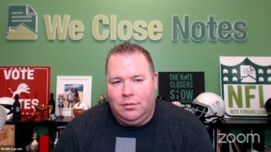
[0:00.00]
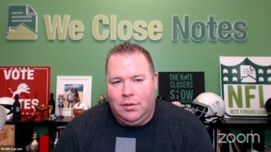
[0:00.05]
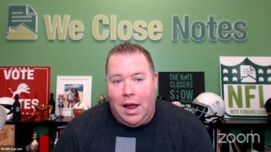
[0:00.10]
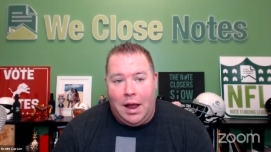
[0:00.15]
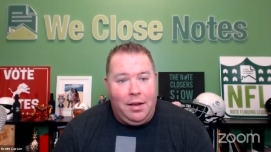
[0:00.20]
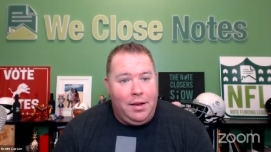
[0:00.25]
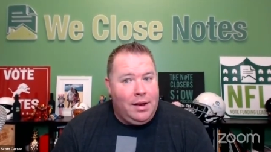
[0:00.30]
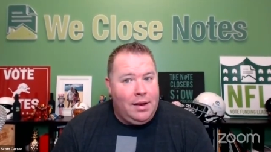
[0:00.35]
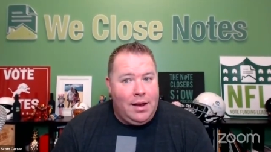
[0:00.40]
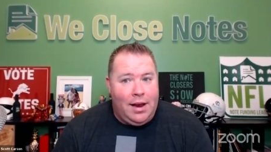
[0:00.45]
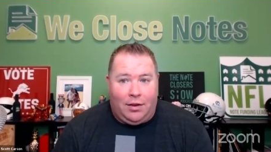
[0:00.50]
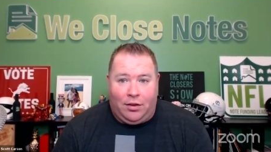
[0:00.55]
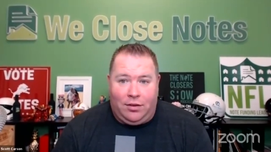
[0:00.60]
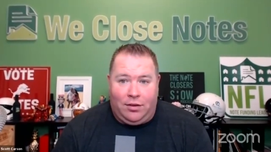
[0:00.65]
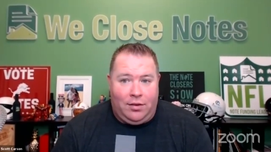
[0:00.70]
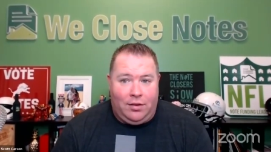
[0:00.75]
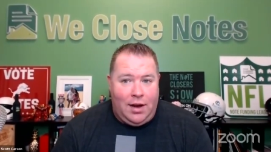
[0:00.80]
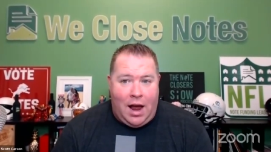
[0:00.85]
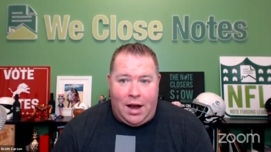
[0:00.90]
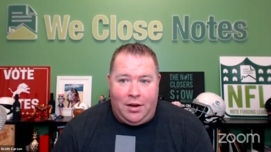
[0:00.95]
And
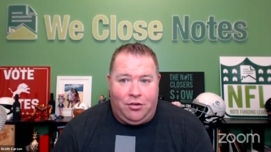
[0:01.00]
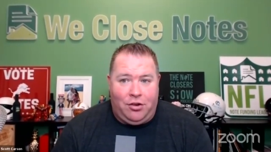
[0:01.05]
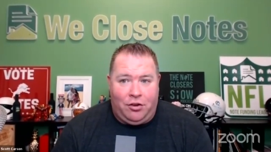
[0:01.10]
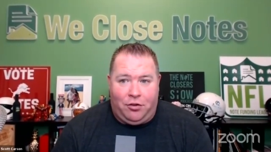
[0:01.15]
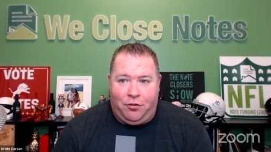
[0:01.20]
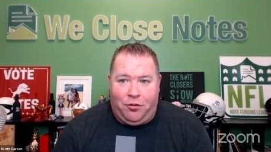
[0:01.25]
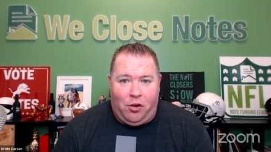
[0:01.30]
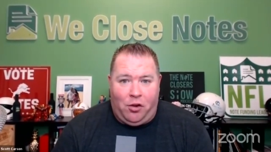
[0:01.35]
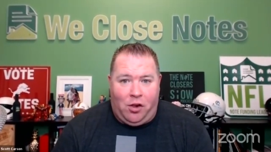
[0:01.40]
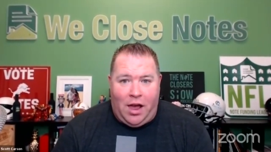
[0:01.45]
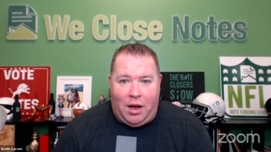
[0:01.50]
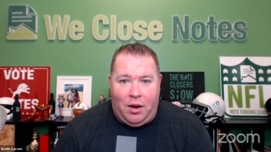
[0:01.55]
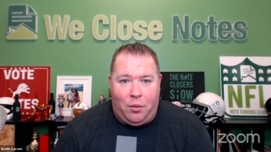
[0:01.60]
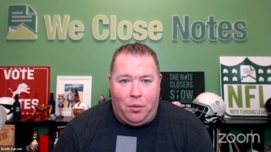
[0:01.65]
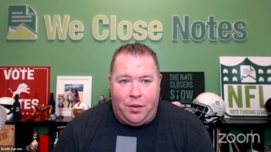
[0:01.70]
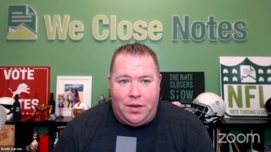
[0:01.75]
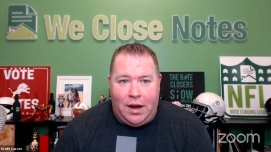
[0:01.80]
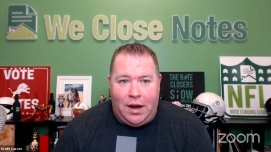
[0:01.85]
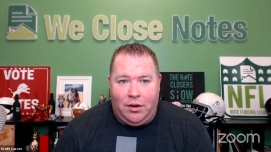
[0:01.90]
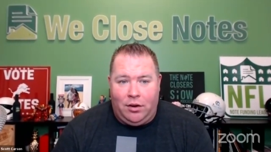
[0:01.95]
it's not just full out at
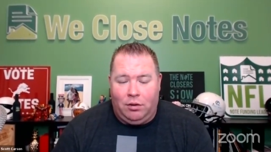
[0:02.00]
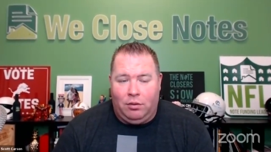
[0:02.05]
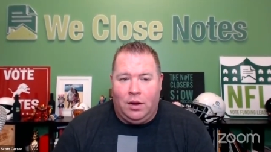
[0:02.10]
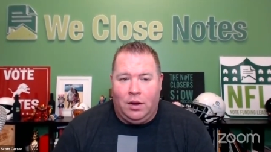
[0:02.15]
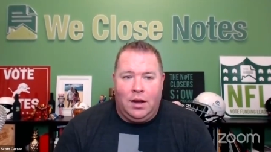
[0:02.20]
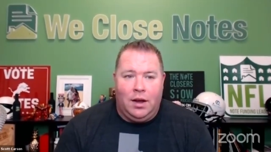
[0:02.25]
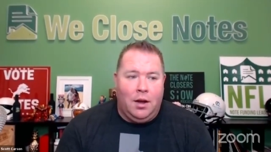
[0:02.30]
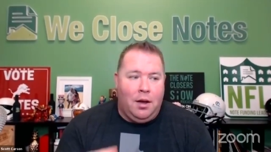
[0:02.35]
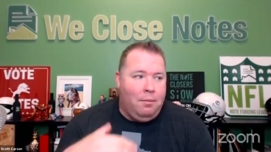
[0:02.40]
what they do.